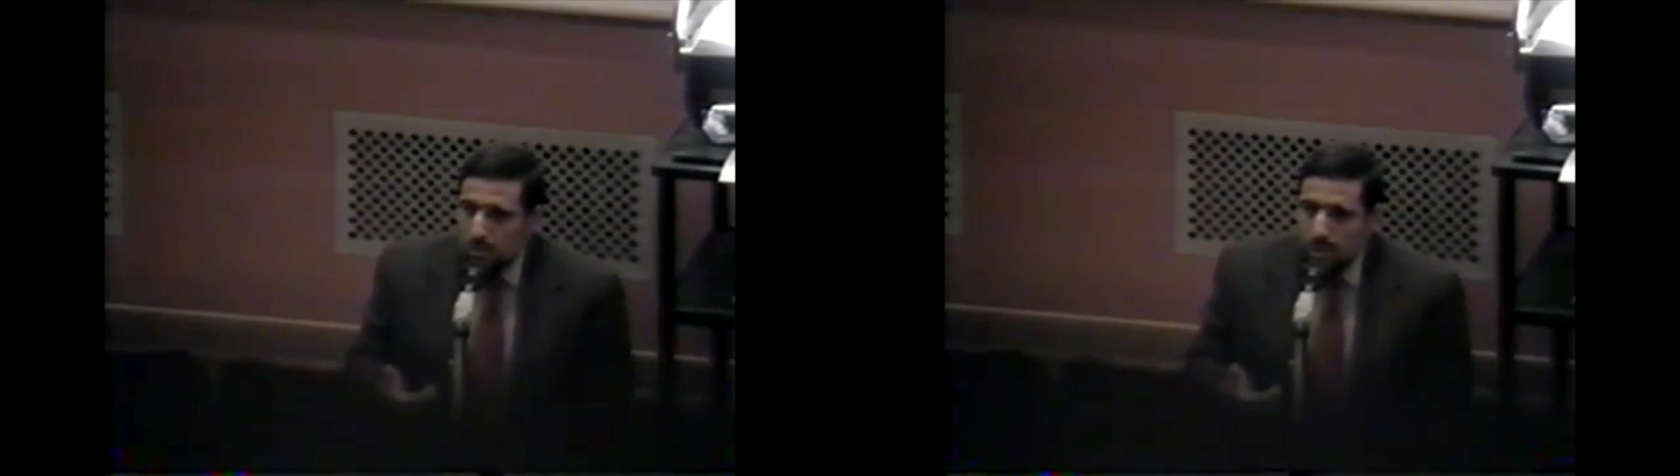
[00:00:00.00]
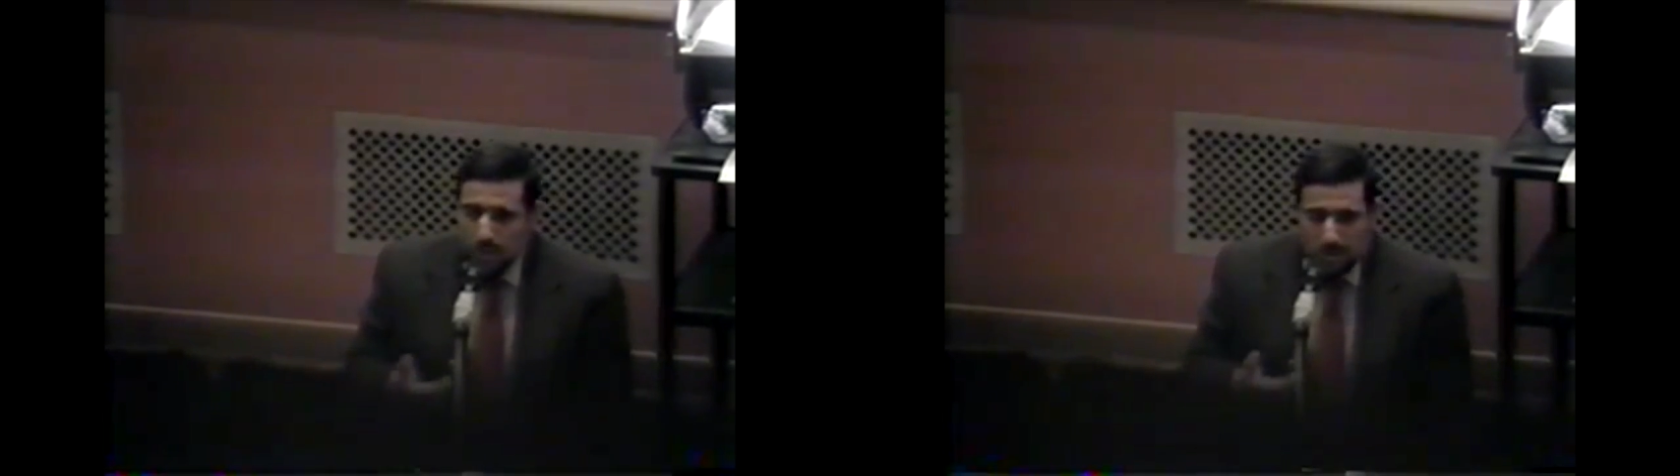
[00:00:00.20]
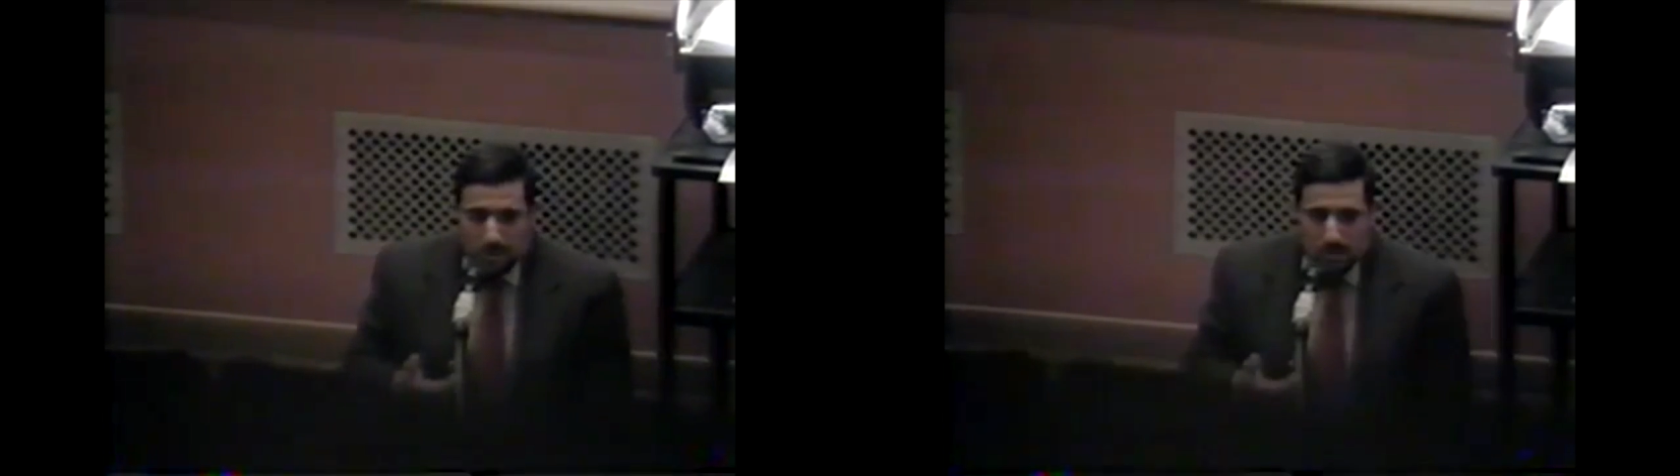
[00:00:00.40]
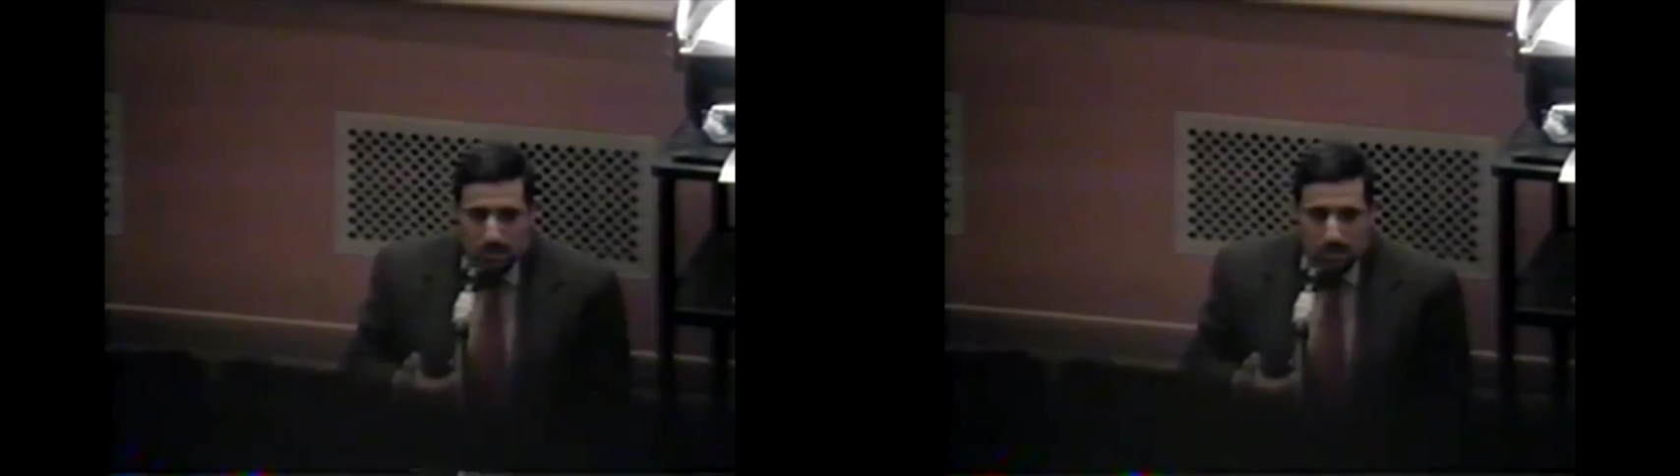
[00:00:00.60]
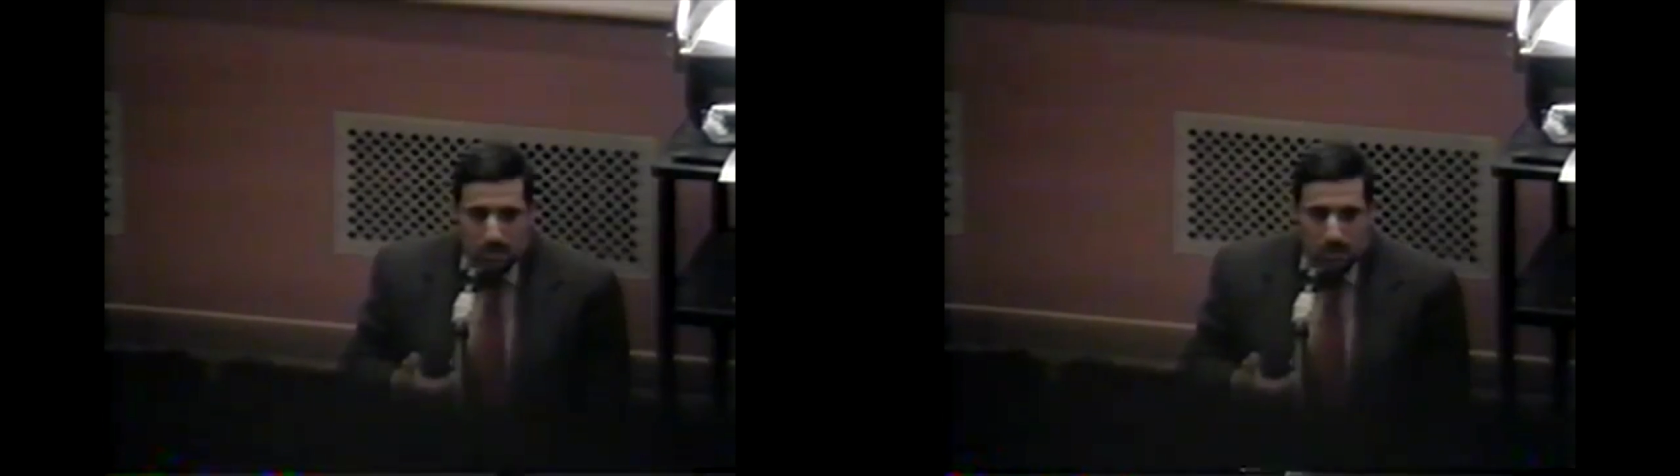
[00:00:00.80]
together,
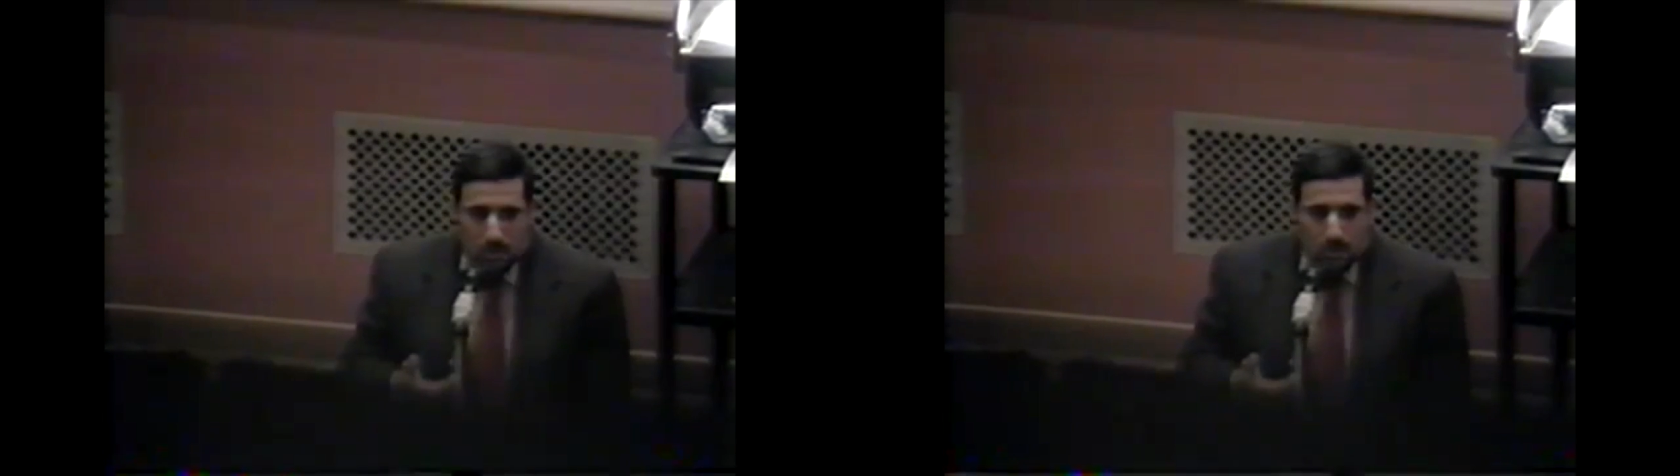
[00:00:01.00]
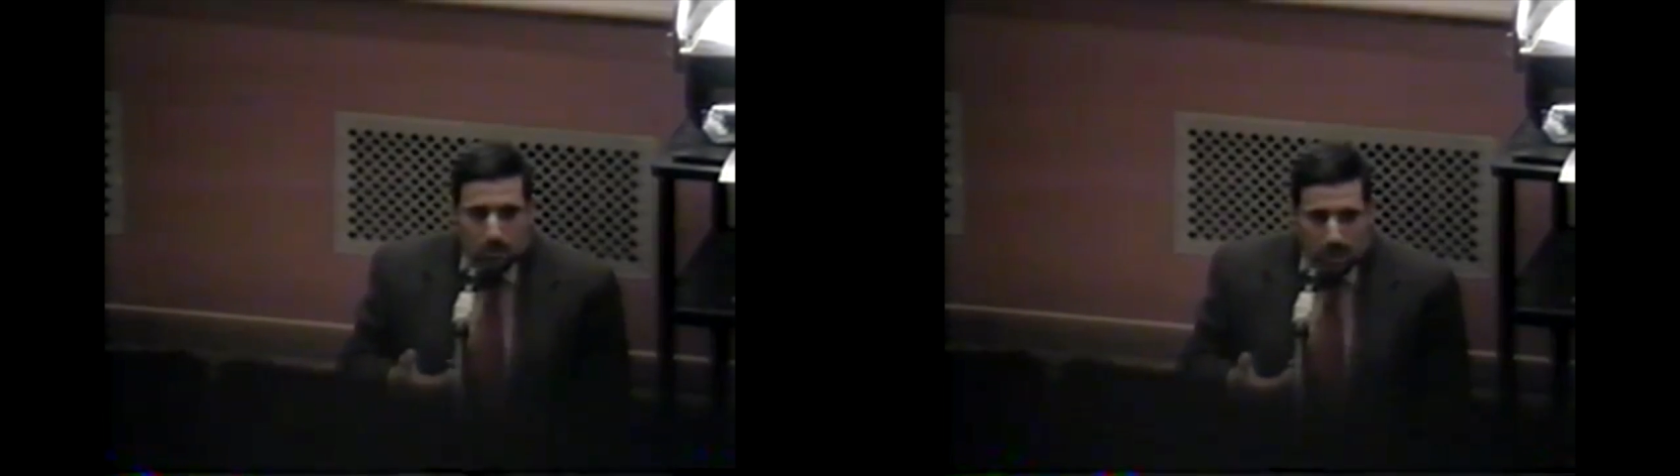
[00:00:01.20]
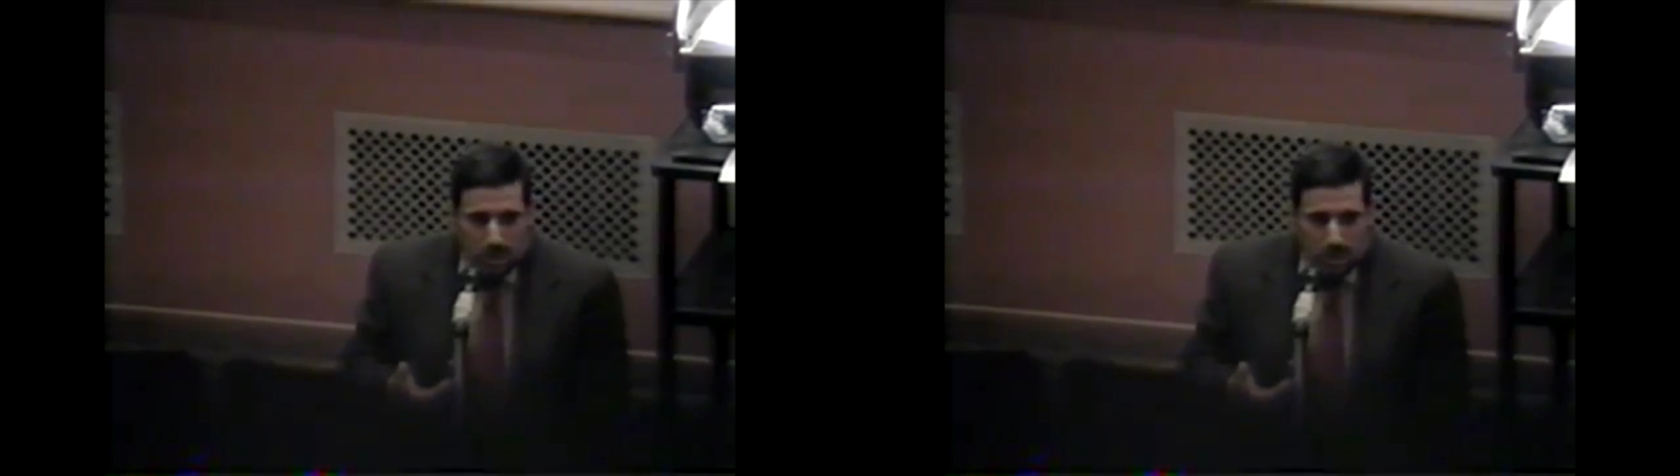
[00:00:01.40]
on